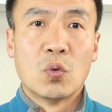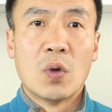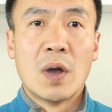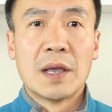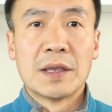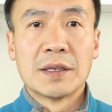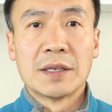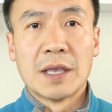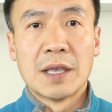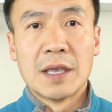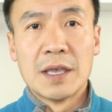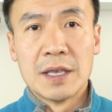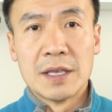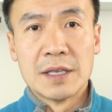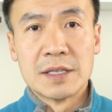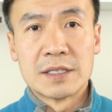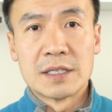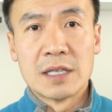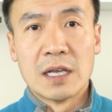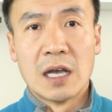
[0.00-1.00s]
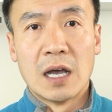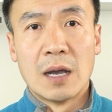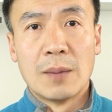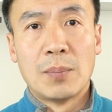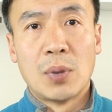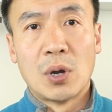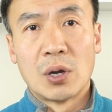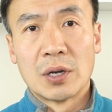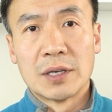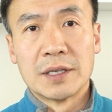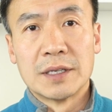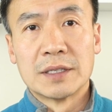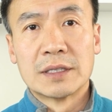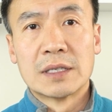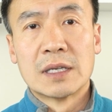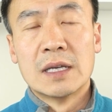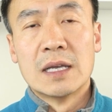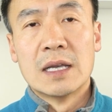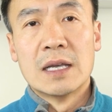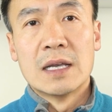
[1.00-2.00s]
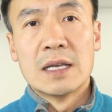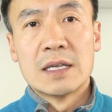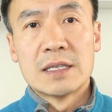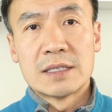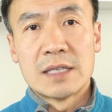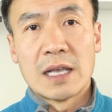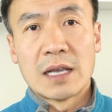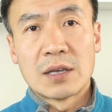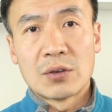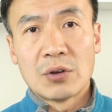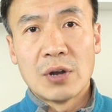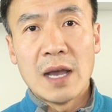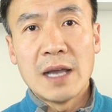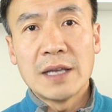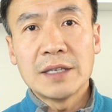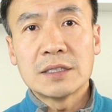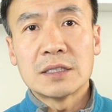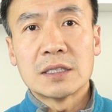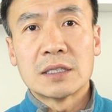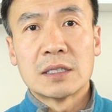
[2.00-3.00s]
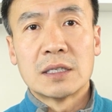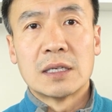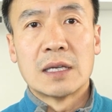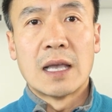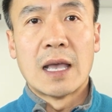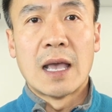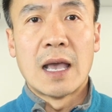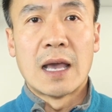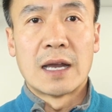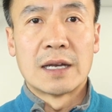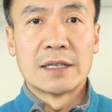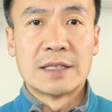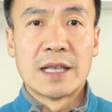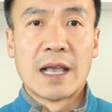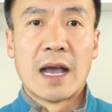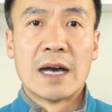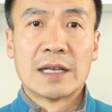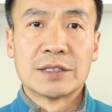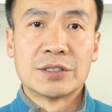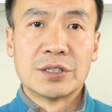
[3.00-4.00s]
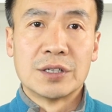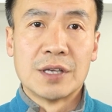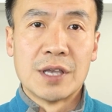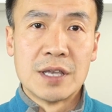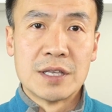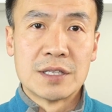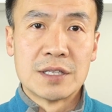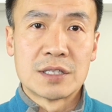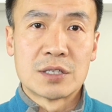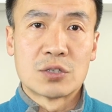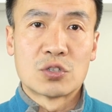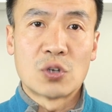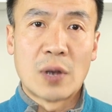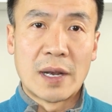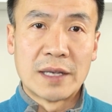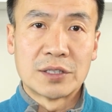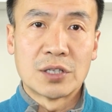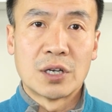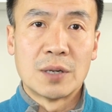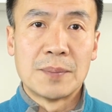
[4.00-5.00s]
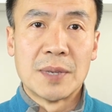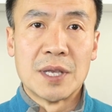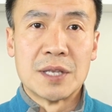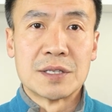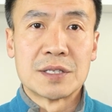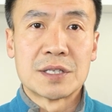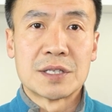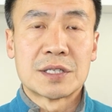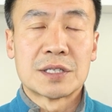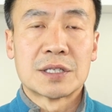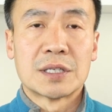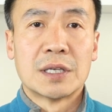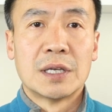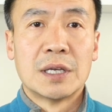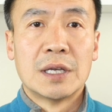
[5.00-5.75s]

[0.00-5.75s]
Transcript: One is polysaccharide, and the other is triterpenes.